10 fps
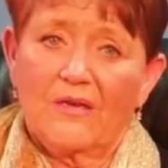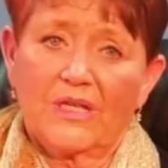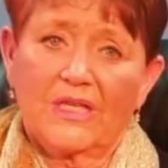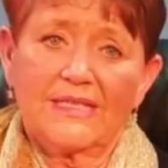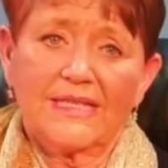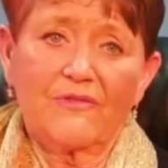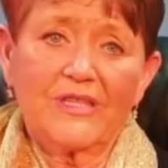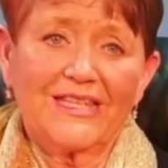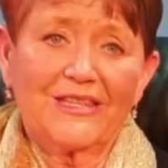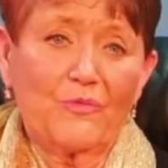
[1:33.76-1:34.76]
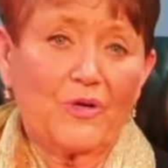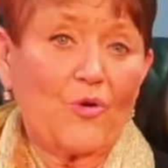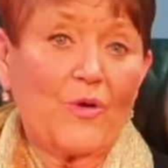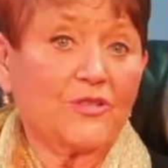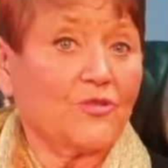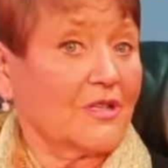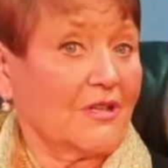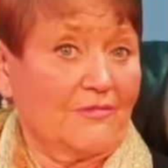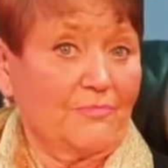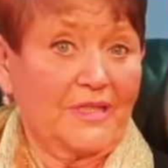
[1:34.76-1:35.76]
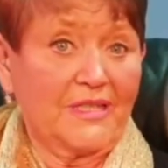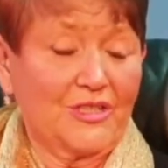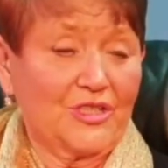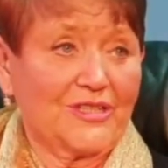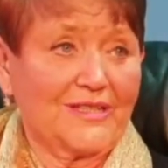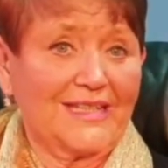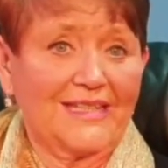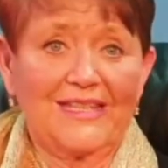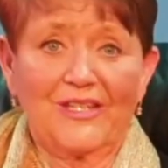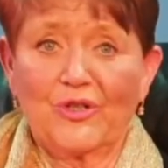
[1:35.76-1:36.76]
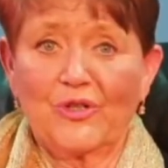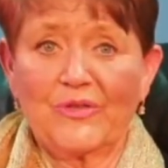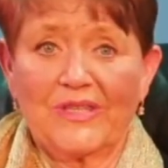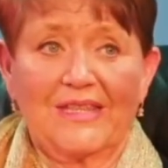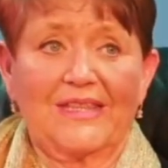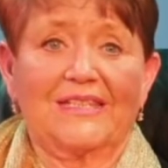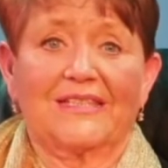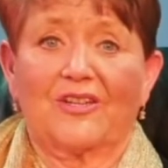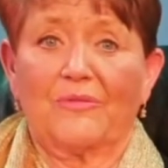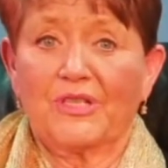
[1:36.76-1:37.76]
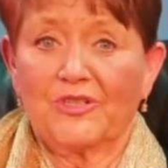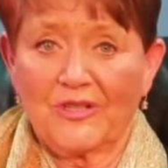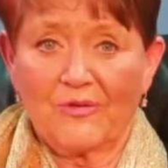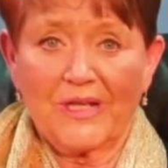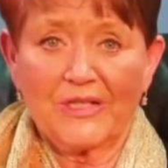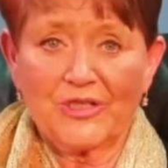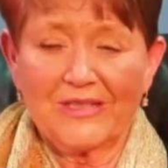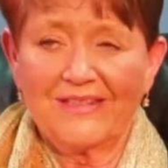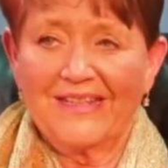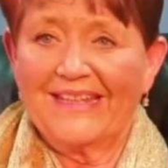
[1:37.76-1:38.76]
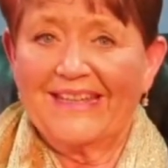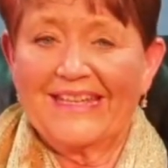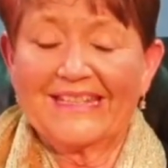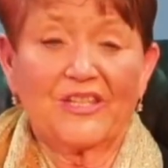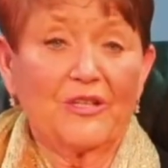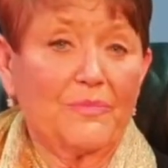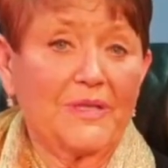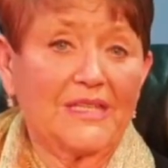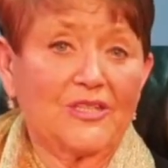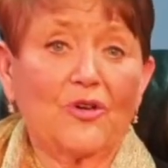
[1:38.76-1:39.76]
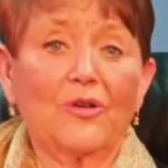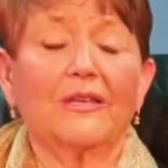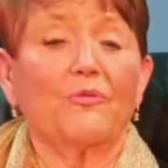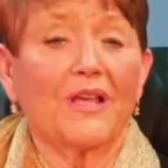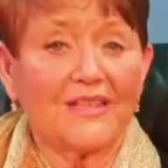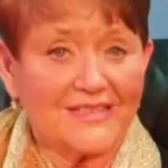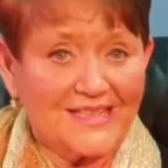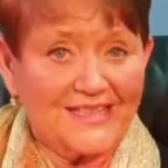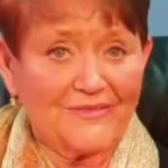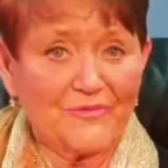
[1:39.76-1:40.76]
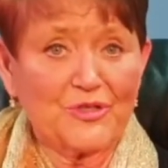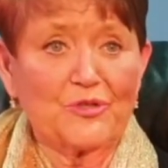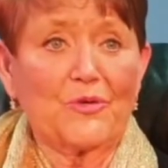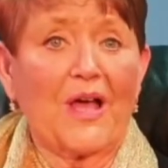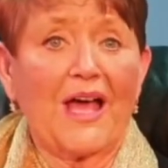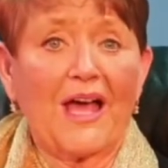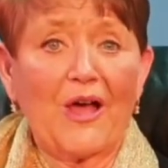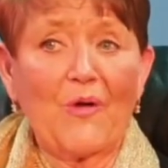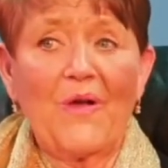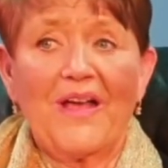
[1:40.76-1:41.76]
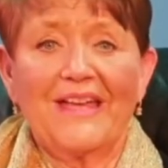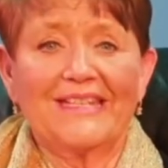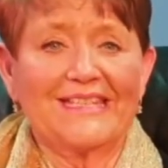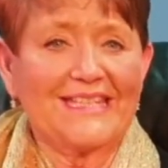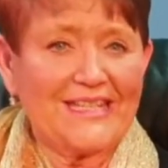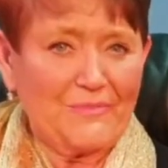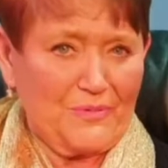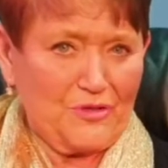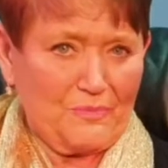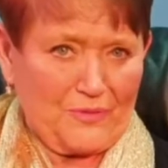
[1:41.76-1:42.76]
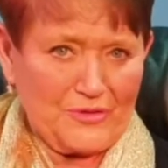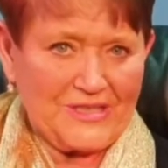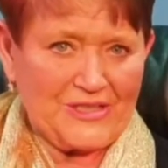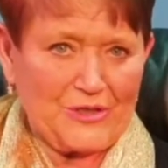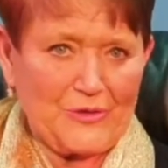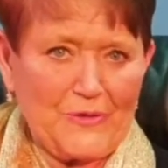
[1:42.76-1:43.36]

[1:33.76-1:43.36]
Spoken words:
Because everything that we're going to accomplish in the earth in this coming generation is going to be totally relative to how deep you pursue